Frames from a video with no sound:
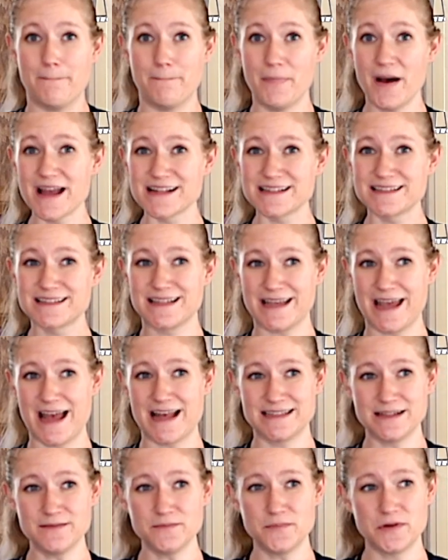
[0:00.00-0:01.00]
But
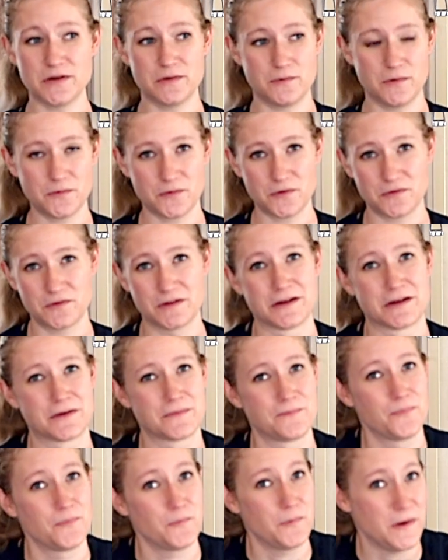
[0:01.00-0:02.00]
at some point, we
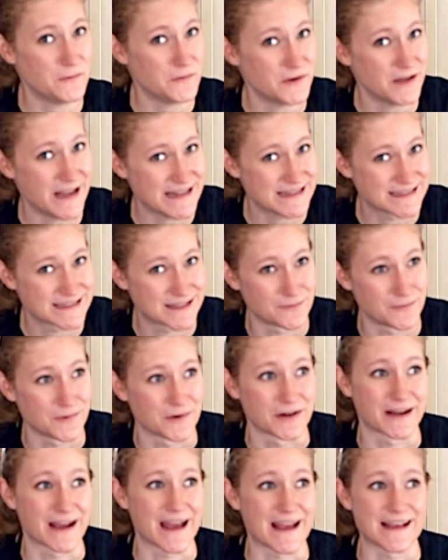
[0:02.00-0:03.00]
will get
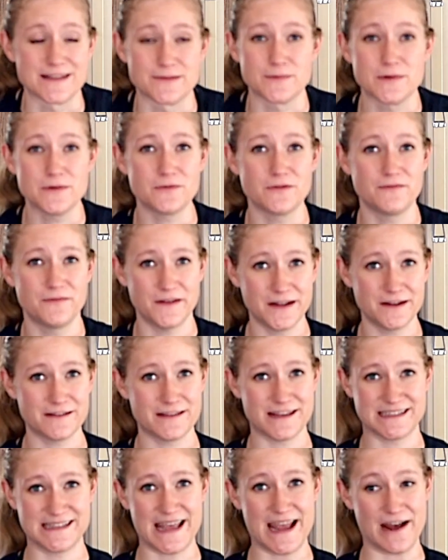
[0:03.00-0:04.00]
somewhere, guys. We will figure
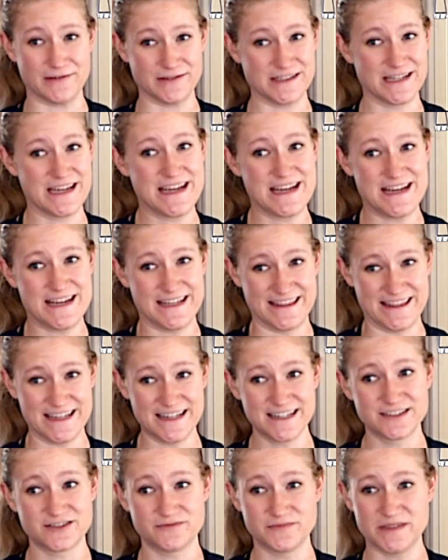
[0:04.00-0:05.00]
this out.
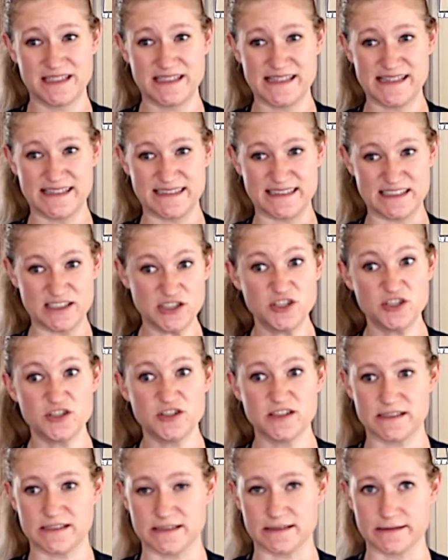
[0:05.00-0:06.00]
Then I'll make candy all
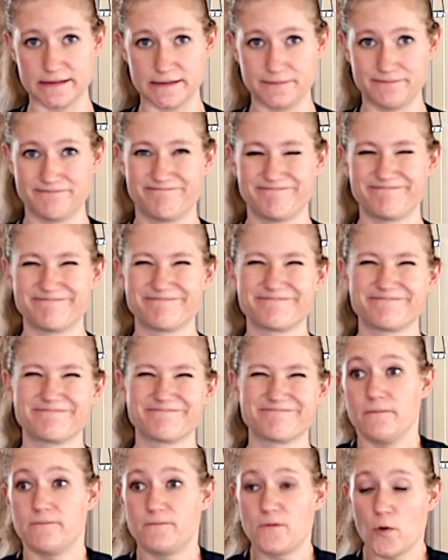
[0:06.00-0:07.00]
the time.
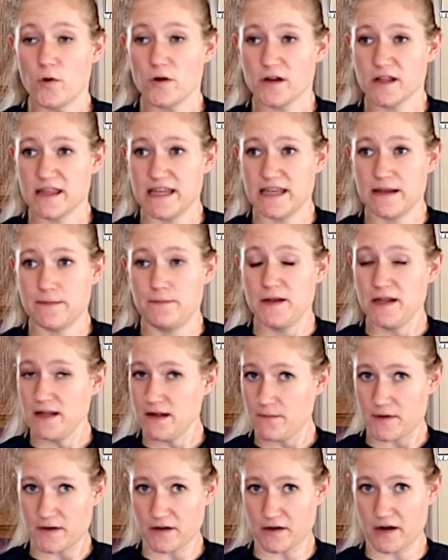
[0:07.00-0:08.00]
For the
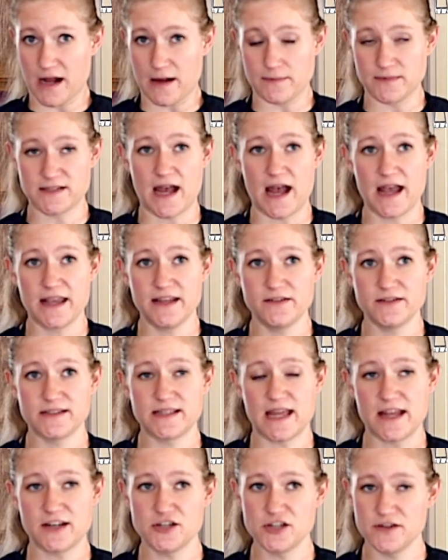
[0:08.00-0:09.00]
peanut butter cups, I used
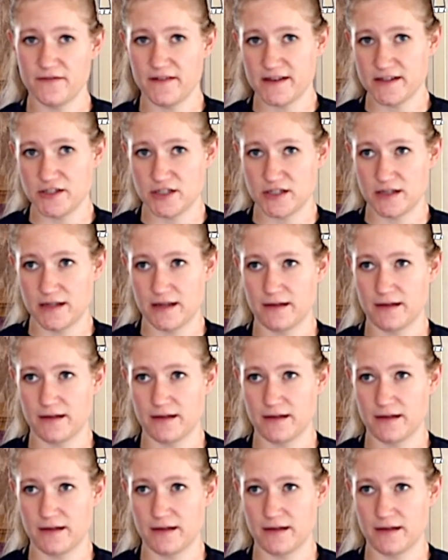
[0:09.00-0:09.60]
Edgy Veg's